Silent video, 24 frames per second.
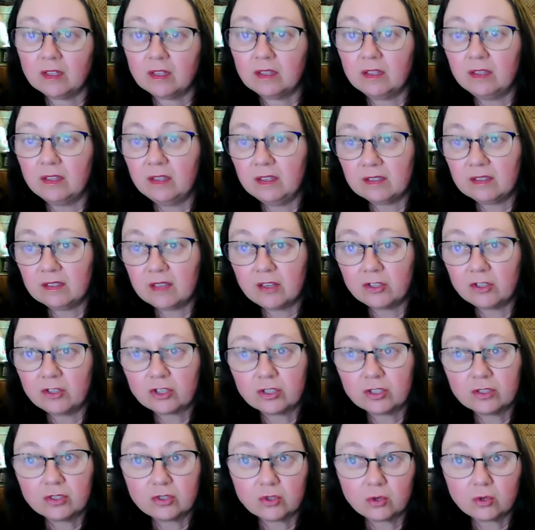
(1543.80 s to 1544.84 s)
These
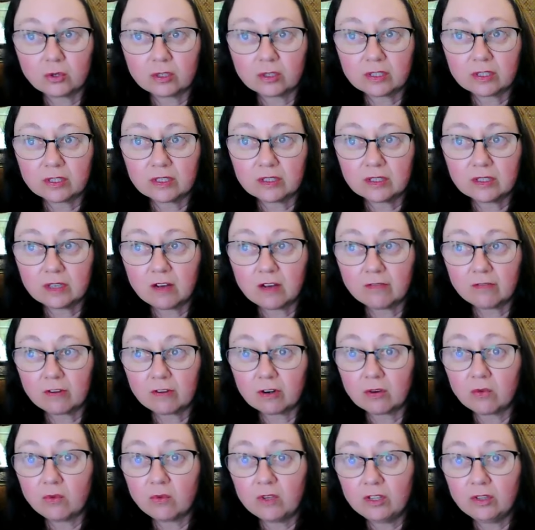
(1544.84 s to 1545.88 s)
ancient sources
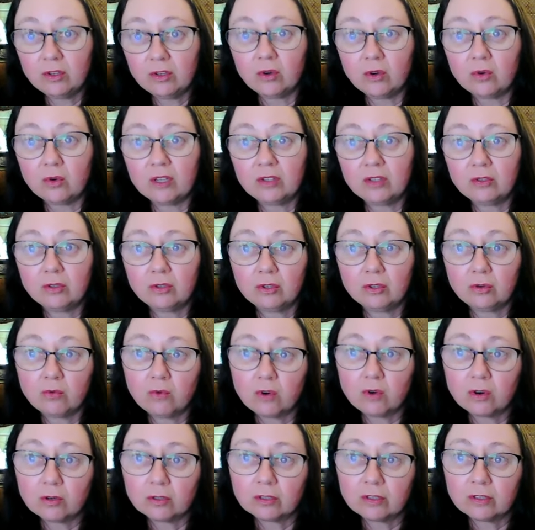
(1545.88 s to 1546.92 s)
offer a window into the
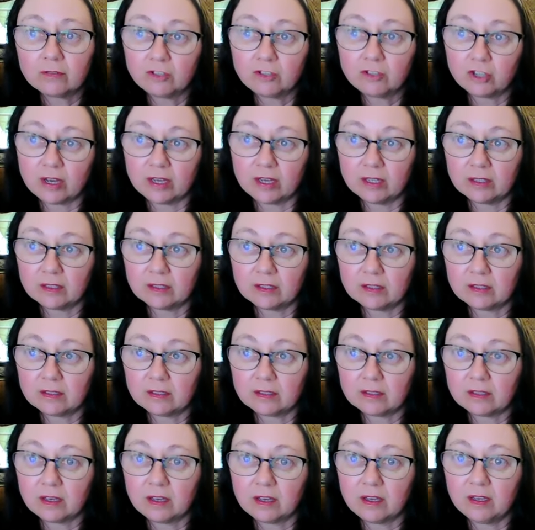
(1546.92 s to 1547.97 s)
world of
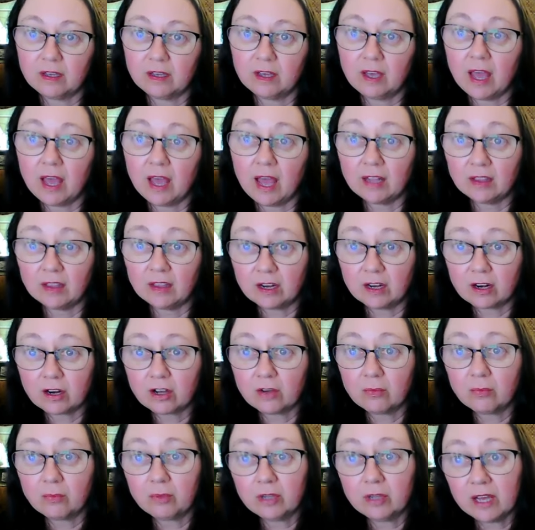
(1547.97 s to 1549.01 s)
giants and their
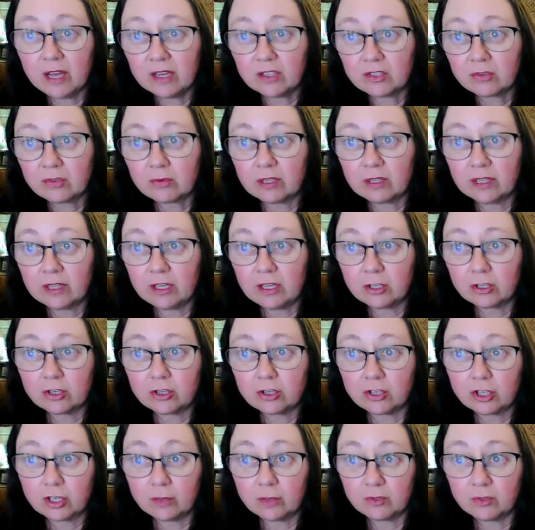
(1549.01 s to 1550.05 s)
complex
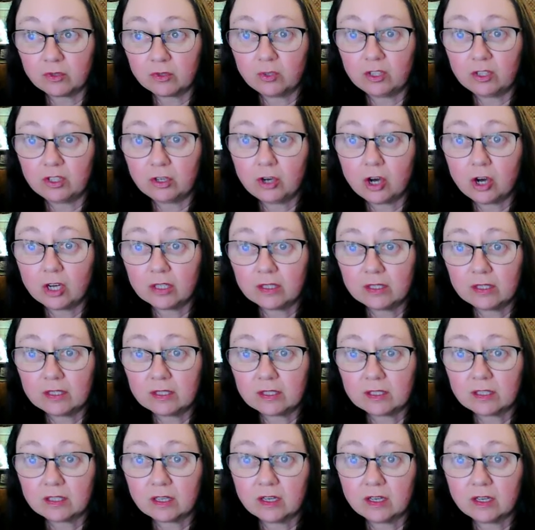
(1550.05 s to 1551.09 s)
relationships with the
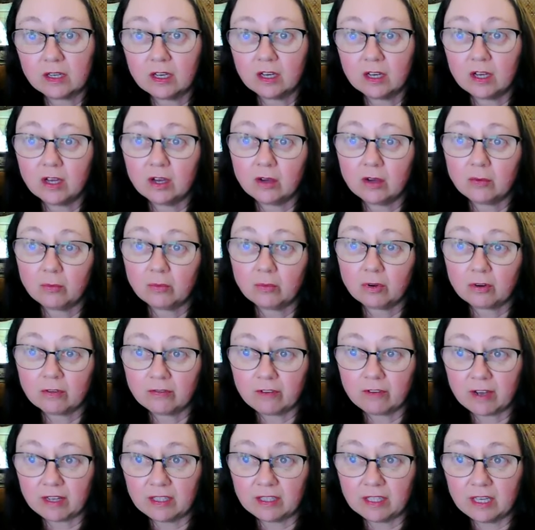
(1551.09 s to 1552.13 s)
gods,
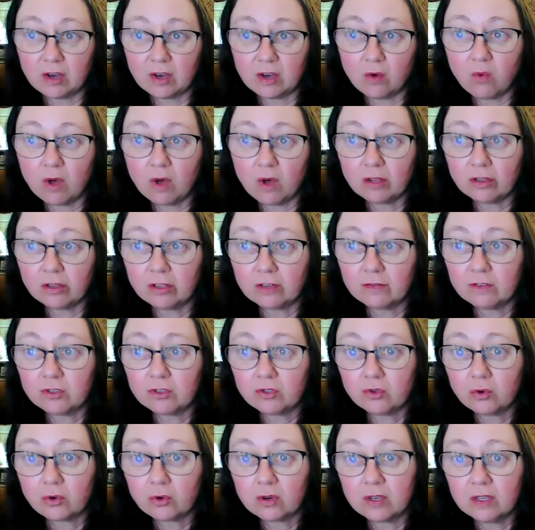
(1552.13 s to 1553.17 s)
providing a wealth of
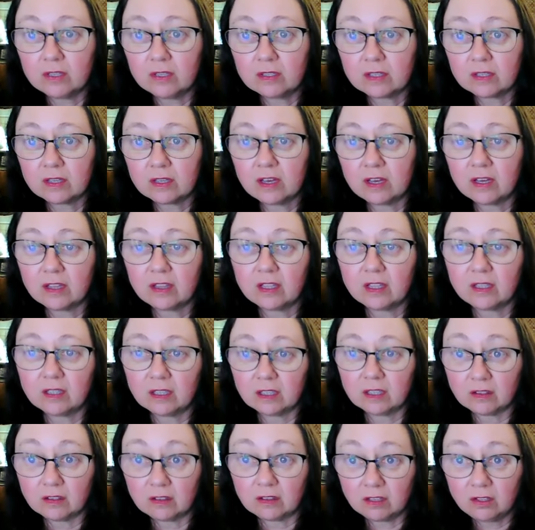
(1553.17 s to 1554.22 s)
stories that
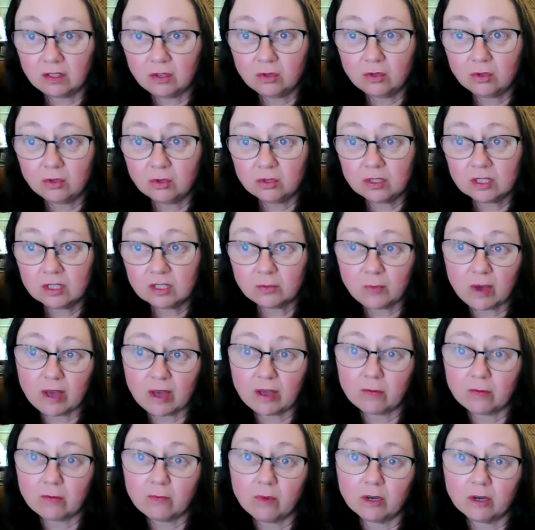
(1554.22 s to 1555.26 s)
continue to
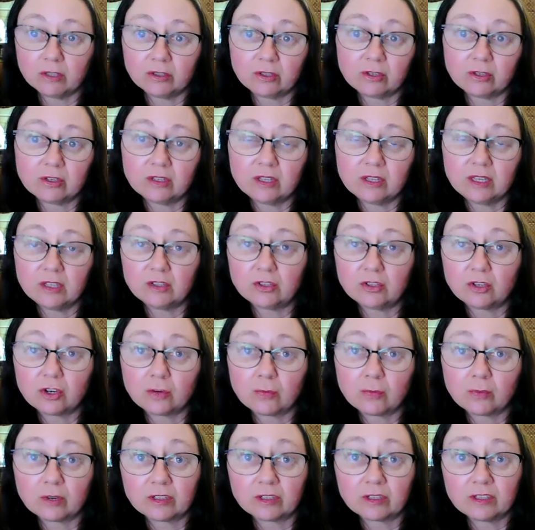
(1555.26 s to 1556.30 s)
inspire modern
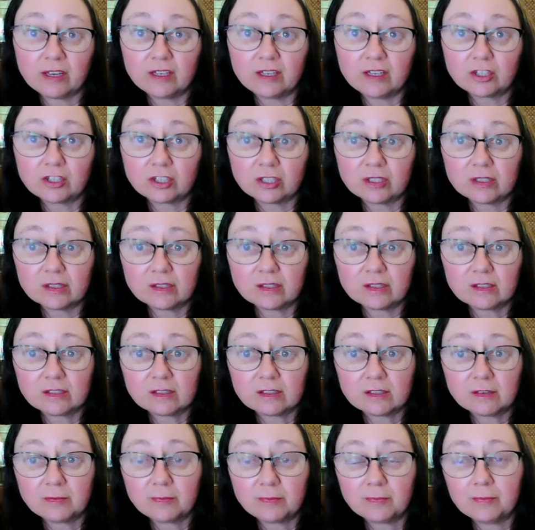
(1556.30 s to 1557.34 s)
interpretations.